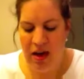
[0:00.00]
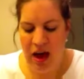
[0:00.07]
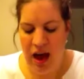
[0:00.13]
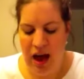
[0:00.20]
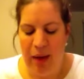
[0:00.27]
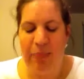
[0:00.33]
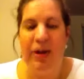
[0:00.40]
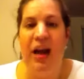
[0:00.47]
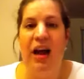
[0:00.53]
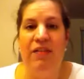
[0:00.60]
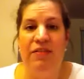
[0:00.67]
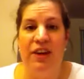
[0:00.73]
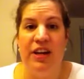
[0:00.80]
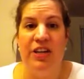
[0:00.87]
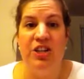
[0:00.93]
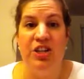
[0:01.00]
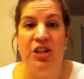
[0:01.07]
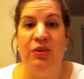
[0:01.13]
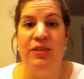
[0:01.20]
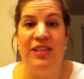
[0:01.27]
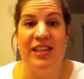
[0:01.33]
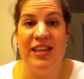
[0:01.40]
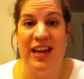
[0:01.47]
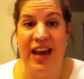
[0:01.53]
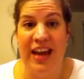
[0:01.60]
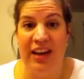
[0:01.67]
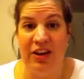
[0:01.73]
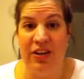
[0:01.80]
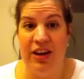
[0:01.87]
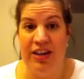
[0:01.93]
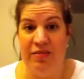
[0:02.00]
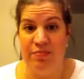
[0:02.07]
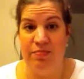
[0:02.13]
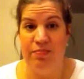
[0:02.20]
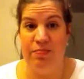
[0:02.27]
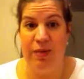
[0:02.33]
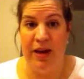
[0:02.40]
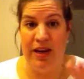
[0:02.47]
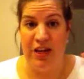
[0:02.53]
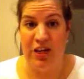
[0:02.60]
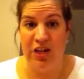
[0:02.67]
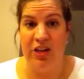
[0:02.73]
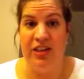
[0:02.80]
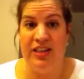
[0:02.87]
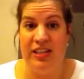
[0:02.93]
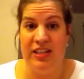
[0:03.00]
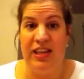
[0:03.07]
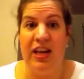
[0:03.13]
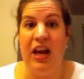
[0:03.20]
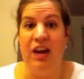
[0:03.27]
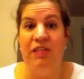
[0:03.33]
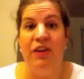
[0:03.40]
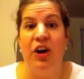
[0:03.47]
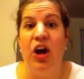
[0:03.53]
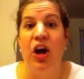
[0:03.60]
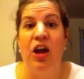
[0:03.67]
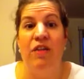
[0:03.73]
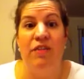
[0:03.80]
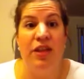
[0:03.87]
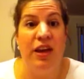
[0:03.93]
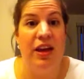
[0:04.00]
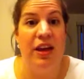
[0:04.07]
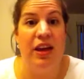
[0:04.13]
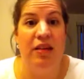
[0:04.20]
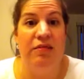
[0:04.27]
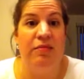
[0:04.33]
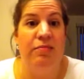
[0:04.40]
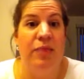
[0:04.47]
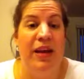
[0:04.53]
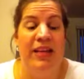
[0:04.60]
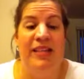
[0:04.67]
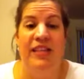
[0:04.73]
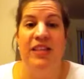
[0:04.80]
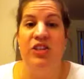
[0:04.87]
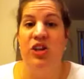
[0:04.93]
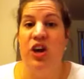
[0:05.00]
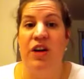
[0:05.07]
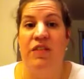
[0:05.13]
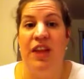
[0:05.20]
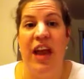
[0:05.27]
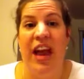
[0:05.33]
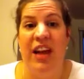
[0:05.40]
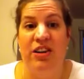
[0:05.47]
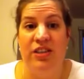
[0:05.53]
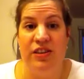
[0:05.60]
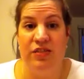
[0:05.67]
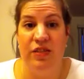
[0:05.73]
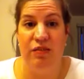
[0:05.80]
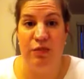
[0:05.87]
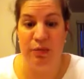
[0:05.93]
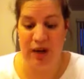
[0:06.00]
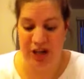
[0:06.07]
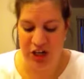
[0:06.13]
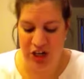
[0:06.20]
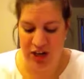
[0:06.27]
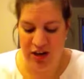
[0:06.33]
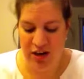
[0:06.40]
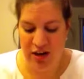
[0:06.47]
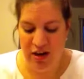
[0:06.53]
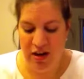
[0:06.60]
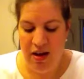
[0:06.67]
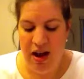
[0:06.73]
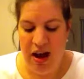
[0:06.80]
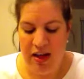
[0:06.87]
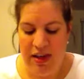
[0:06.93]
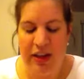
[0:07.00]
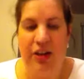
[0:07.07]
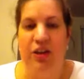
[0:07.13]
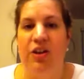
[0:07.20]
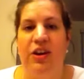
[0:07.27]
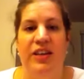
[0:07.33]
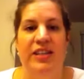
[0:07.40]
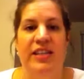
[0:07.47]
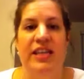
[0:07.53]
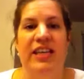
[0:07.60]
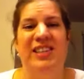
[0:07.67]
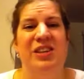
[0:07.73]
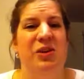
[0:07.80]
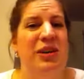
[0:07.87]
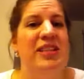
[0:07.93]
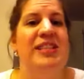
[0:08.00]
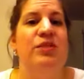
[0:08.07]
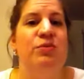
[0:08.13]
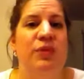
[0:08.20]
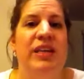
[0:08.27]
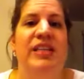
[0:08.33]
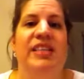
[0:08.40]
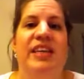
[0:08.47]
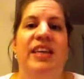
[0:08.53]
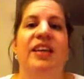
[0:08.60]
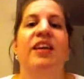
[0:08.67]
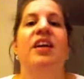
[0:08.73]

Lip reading: Coverage, so is it an accurate picture? Does it cover all of the bases or all of the angles of information? And then currency, so is it recent?